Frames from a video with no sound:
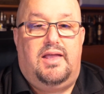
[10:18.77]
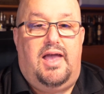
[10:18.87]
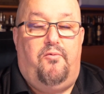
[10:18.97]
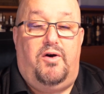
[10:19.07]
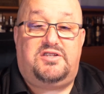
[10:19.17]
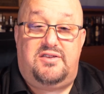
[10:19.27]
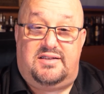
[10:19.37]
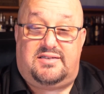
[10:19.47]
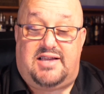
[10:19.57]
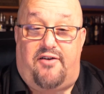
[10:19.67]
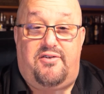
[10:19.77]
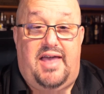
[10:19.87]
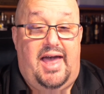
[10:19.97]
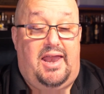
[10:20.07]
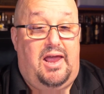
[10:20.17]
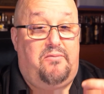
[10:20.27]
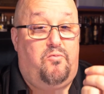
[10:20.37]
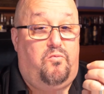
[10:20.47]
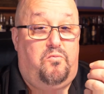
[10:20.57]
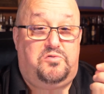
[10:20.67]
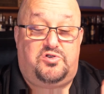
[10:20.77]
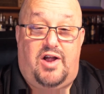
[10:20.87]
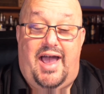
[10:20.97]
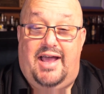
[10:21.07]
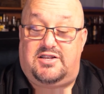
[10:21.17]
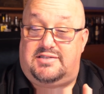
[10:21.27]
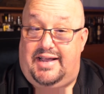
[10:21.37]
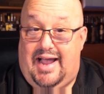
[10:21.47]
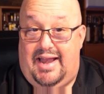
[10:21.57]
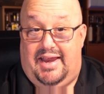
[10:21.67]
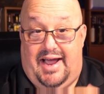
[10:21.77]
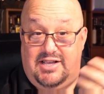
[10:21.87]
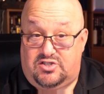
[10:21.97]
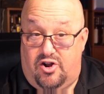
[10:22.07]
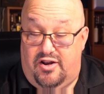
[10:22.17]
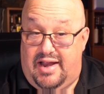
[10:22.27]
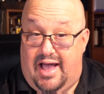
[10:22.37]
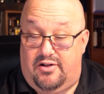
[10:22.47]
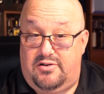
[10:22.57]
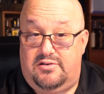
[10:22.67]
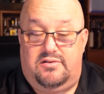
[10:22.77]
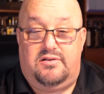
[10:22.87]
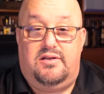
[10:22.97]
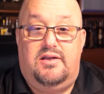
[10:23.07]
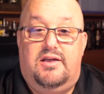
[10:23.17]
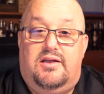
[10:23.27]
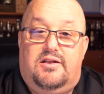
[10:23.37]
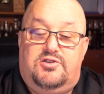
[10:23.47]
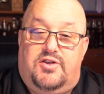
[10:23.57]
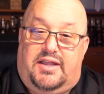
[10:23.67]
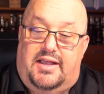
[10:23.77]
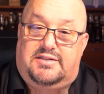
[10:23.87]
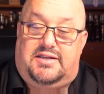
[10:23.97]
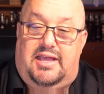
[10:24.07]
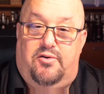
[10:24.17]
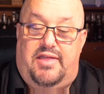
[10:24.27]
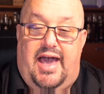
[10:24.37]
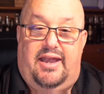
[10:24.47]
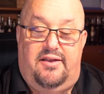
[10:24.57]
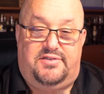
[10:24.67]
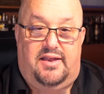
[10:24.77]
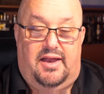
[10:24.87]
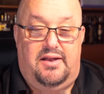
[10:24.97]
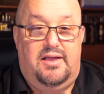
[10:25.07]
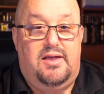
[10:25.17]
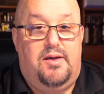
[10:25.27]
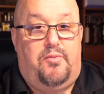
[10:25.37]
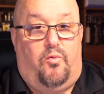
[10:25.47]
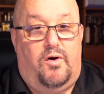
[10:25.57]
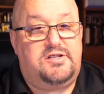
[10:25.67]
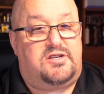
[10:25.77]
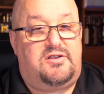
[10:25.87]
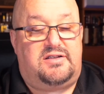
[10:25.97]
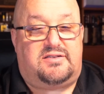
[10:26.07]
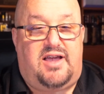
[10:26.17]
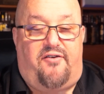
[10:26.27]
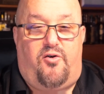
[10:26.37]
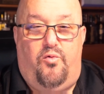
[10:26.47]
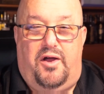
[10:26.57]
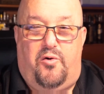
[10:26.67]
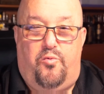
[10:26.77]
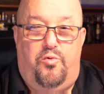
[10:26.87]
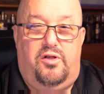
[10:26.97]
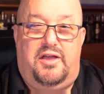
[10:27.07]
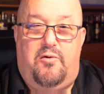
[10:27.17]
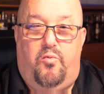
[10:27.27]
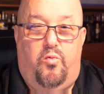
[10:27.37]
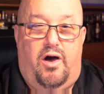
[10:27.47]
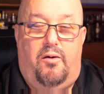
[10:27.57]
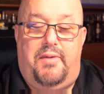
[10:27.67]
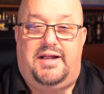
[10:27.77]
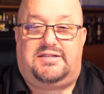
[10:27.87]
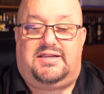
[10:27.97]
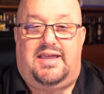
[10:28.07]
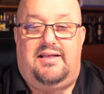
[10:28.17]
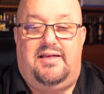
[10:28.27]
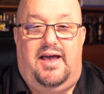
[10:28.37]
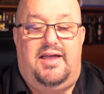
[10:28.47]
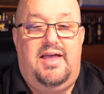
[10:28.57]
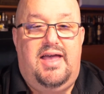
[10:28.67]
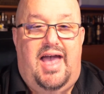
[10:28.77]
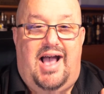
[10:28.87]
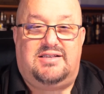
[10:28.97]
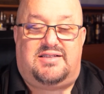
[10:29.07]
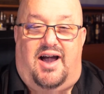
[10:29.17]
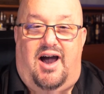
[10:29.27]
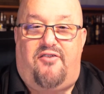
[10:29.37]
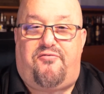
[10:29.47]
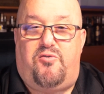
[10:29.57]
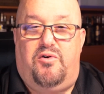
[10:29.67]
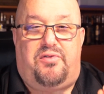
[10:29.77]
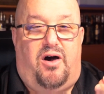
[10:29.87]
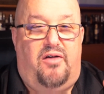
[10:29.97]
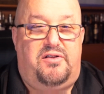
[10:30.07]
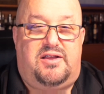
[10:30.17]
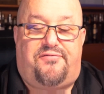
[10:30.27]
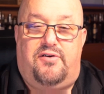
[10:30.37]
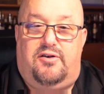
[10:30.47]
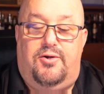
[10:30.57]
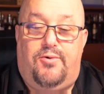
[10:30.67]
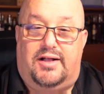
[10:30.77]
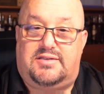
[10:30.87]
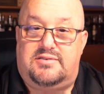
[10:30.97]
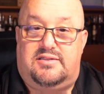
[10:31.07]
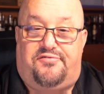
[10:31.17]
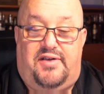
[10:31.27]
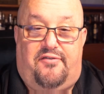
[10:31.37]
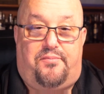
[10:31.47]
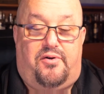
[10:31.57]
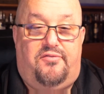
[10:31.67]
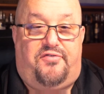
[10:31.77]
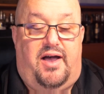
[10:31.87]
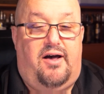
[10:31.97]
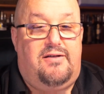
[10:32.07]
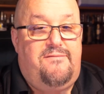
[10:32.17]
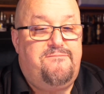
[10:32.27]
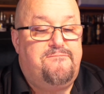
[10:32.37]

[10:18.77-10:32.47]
And once you discover that and try it, just like I did, I started out drinking tequila with additives in it. But once you discover what a really well-made tequila has to offer with all the different nuances in the flavor profile,